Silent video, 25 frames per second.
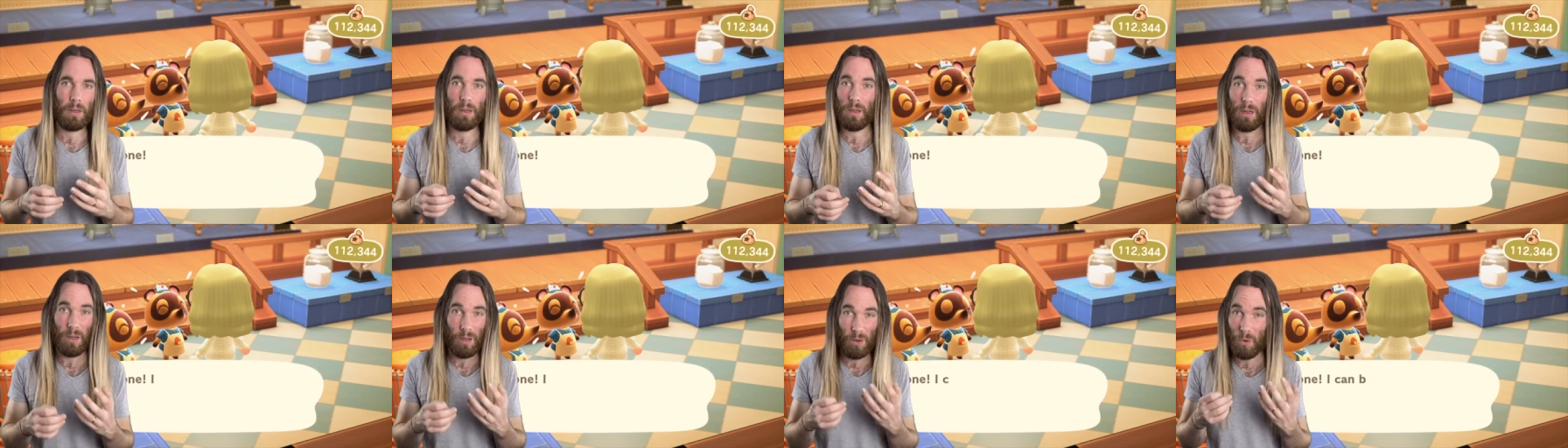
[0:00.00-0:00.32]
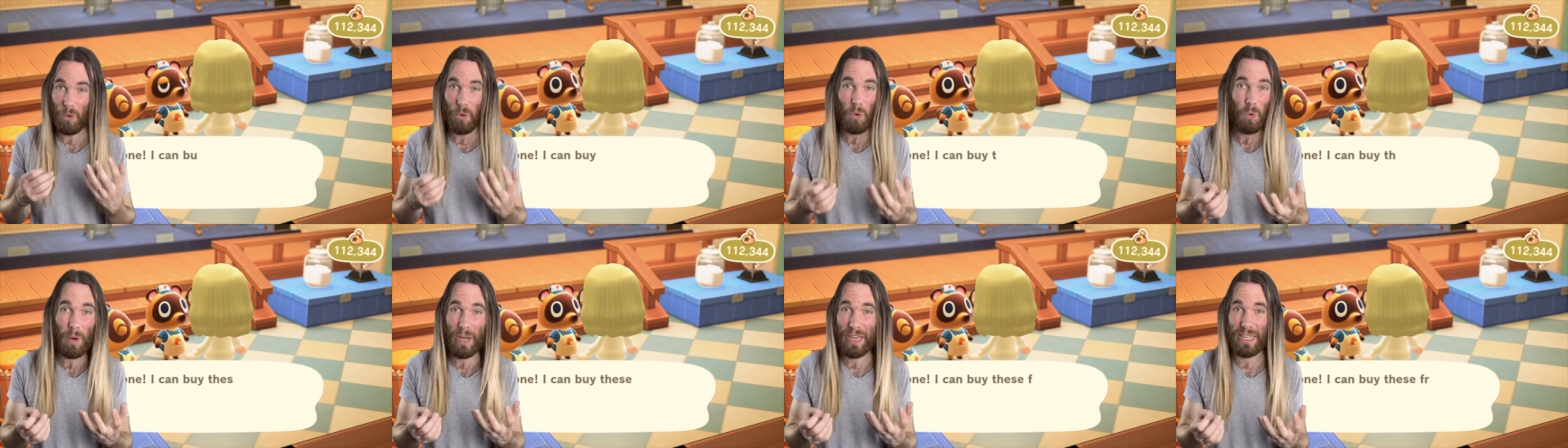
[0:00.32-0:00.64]
are
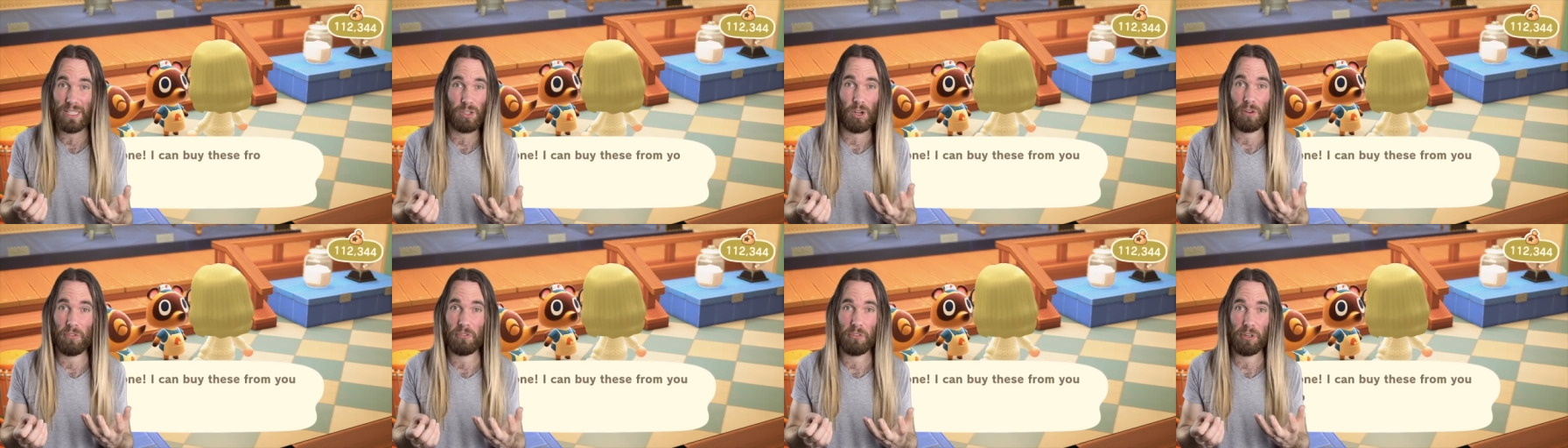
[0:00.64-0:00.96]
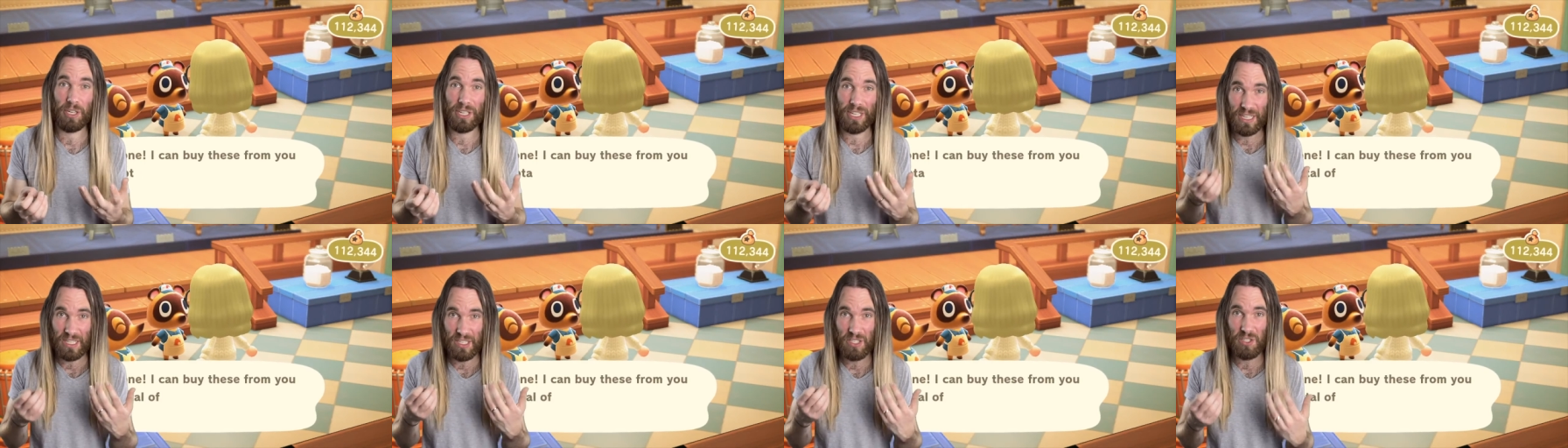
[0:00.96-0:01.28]
always
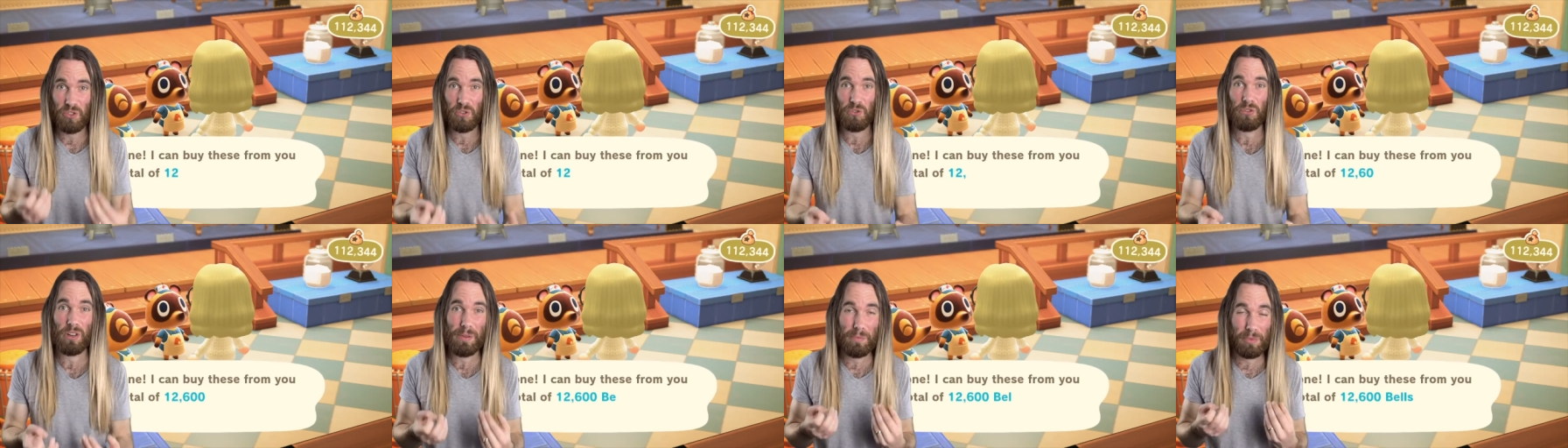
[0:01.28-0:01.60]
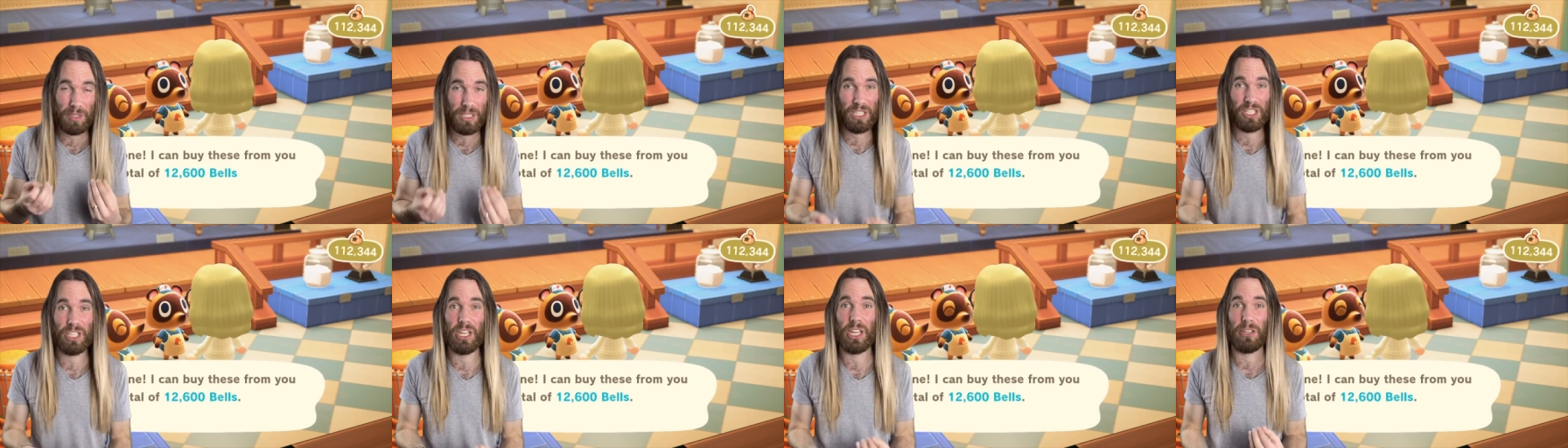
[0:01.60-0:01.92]
offering
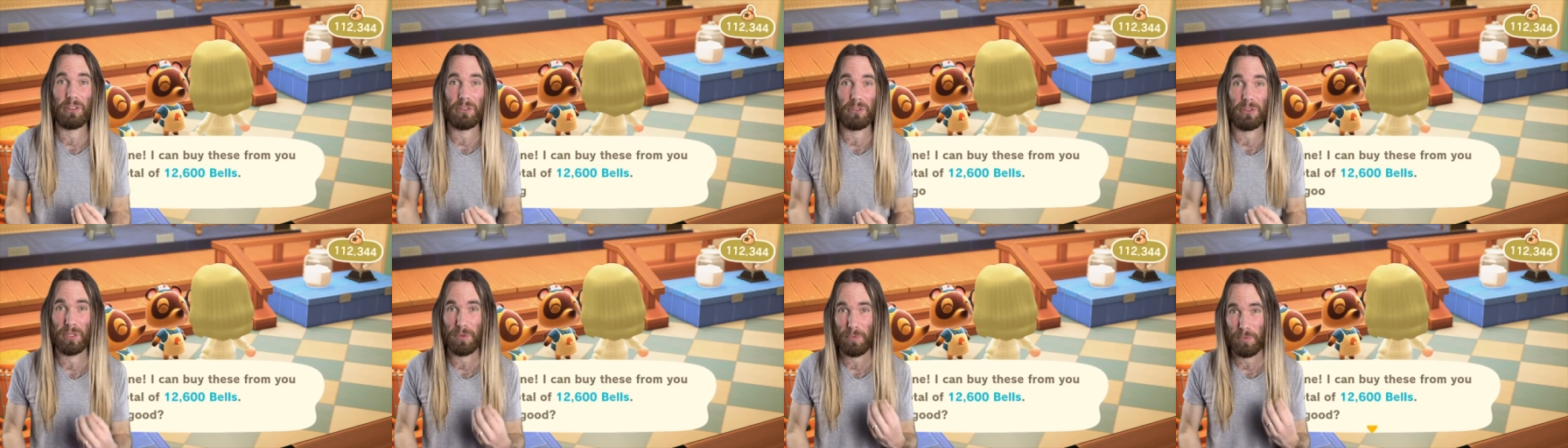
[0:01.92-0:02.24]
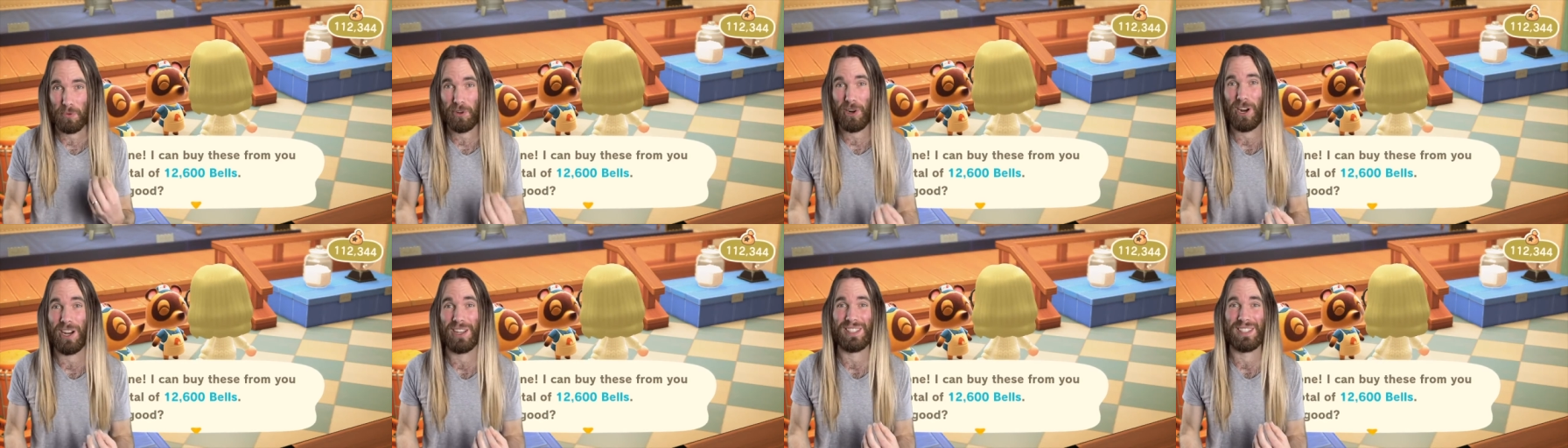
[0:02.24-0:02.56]
extremely generous
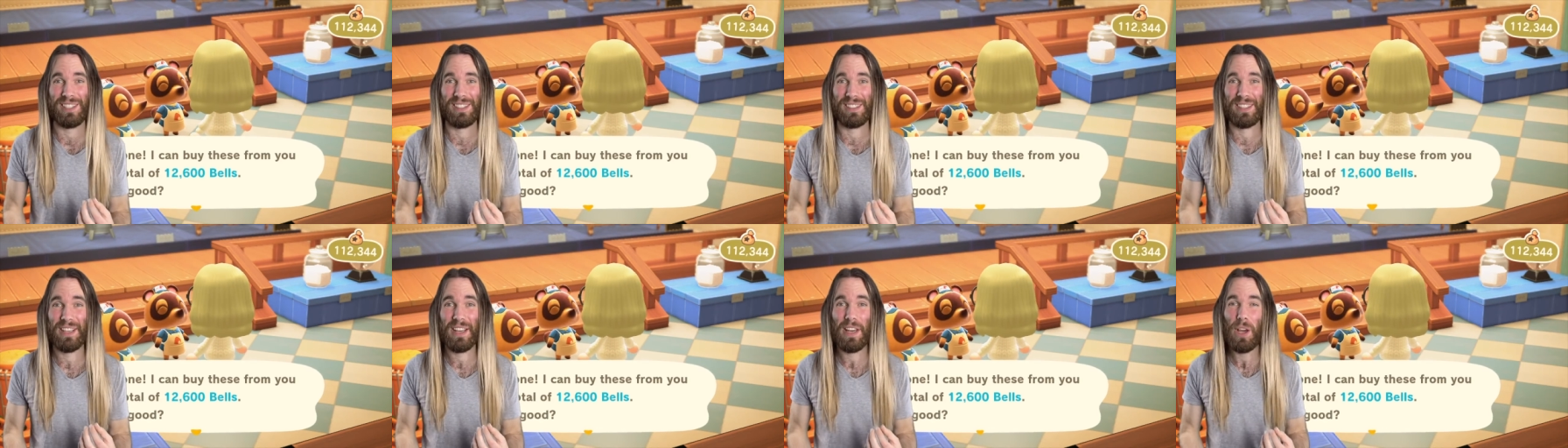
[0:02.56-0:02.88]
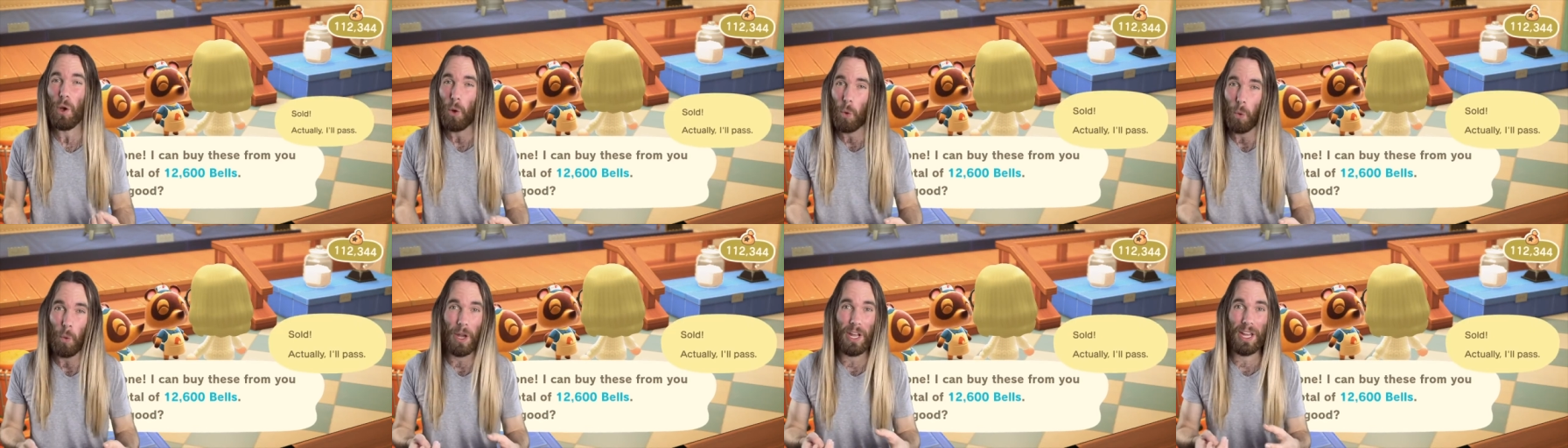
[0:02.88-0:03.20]
prices
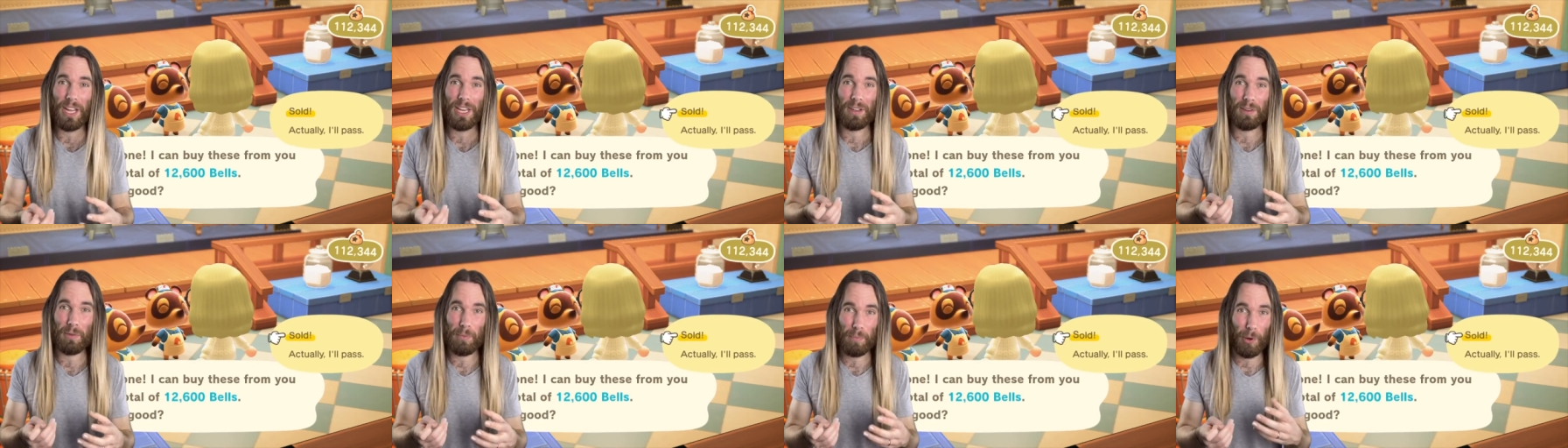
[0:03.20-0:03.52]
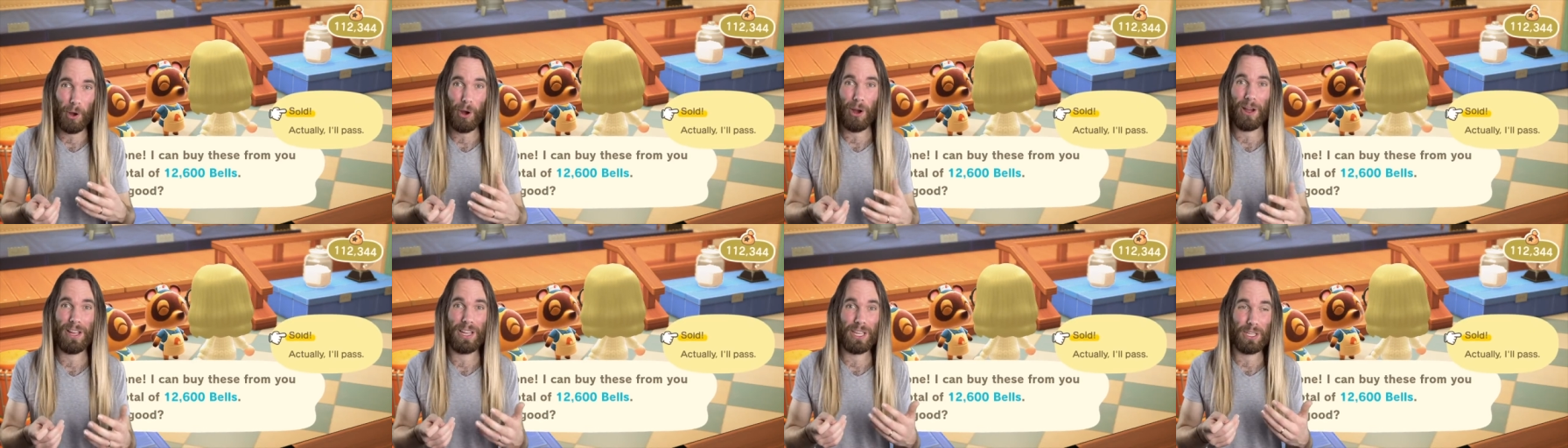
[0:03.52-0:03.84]
when
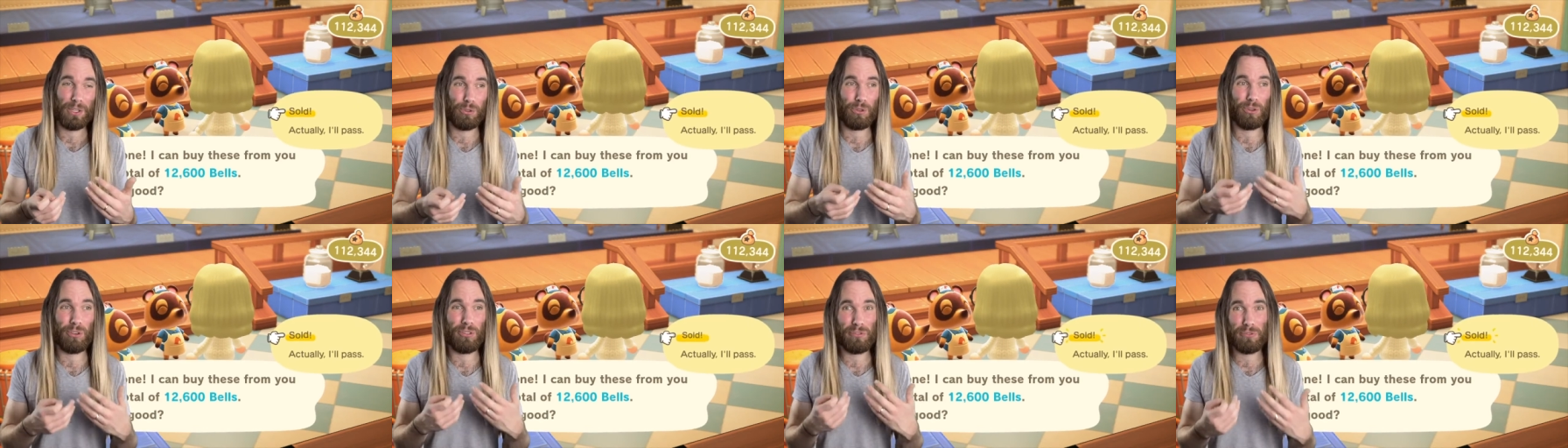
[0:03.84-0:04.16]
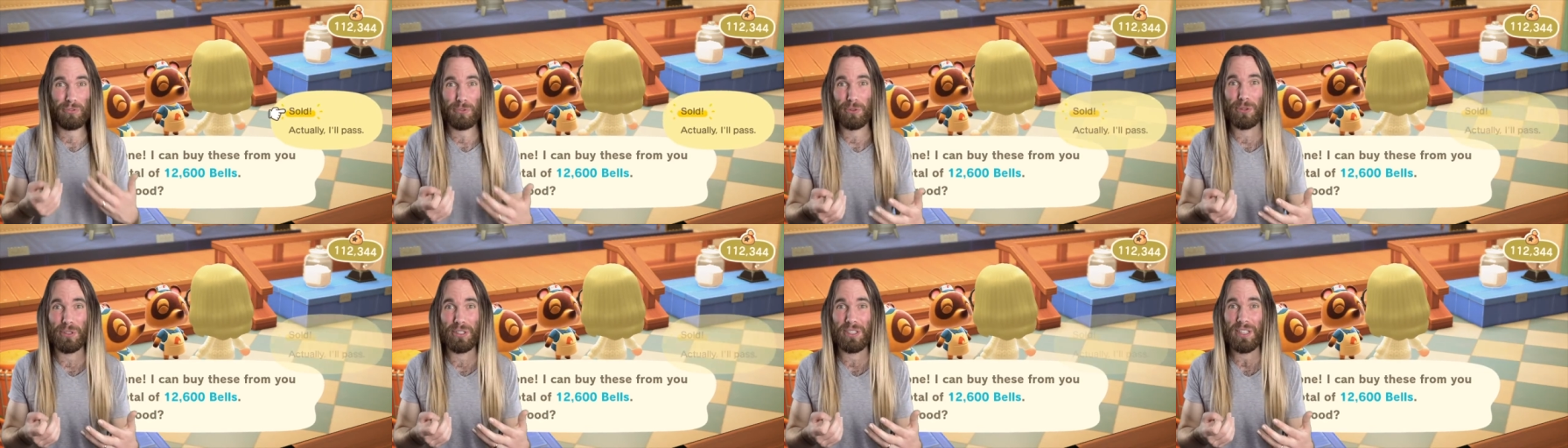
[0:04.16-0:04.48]
buying your
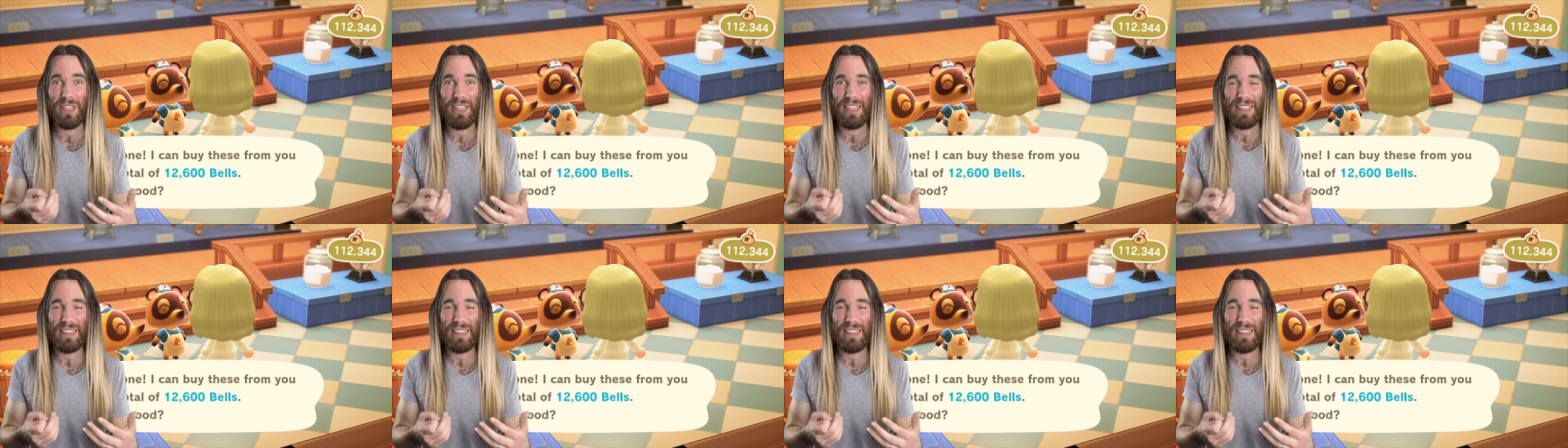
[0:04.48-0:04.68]
fruit.